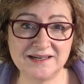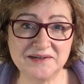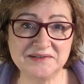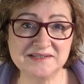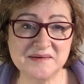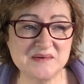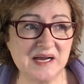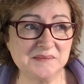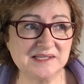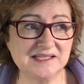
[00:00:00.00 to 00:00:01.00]
You know,
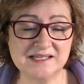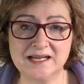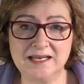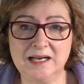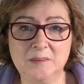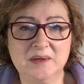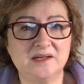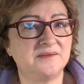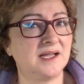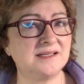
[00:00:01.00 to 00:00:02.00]
sometimes just that little bit
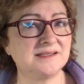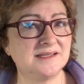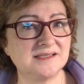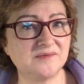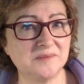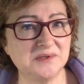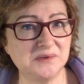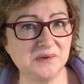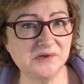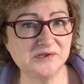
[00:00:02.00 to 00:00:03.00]
of niceness from a
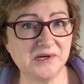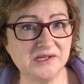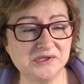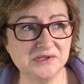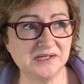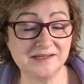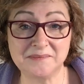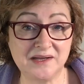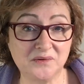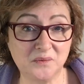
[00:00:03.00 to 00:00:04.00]
total stranger can
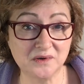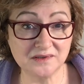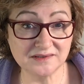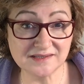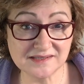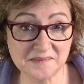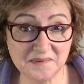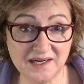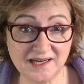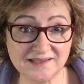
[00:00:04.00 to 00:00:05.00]
make the world to
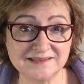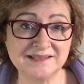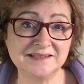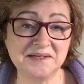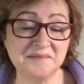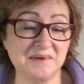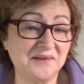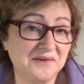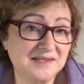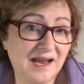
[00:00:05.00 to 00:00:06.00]
somebody. It could
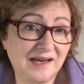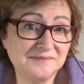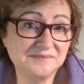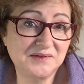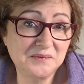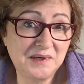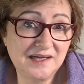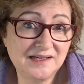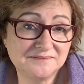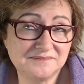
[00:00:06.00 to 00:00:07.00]
make their day, their
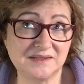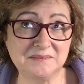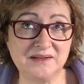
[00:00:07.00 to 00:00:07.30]
week, their